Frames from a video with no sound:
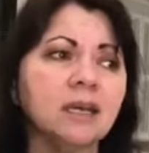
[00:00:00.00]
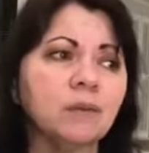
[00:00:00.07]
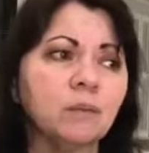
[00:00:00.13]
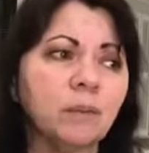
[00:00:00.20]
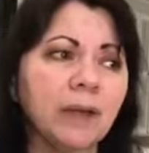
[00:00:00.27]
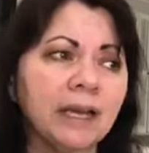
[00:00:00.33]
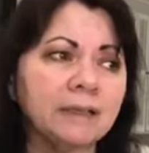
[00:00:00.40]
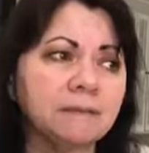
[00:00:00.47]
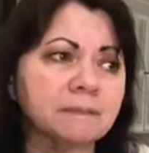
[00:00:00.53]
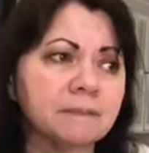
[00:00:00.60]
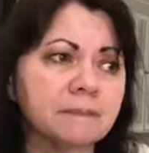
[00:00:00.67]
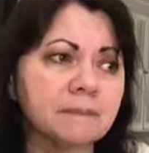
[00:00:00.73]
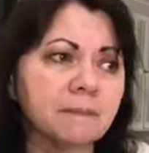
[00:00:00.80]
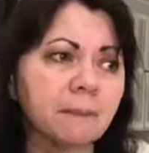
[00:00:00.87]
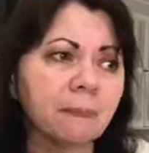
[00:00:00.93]
but
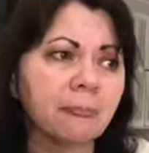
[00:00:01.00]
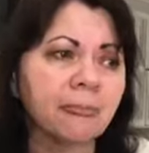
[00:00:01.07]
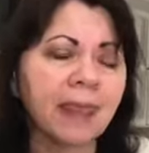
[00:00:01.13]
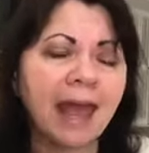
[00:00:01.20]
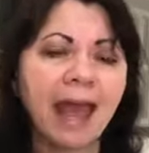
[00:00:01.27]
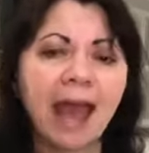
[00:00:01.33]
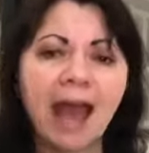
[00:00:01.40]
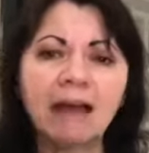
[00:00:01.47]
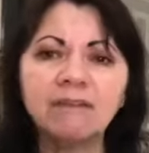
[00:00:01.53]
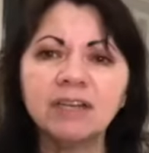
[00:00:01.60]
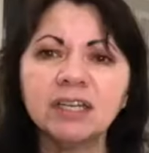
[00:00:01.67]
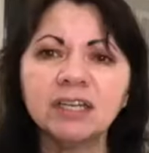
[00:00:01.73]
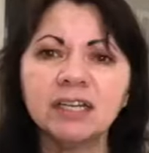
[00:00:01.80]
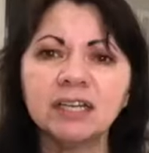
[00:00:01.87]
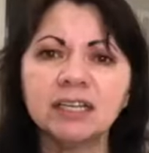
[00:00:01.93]

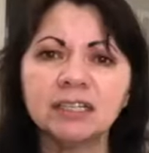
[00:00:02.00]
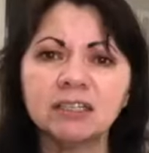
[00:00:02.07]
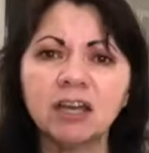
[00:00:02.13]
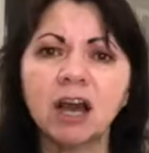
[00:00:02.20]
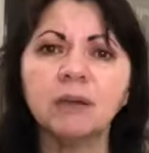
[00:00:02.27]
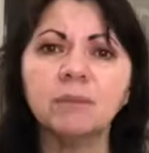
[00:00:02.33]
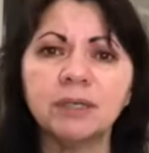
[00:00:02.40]
having it not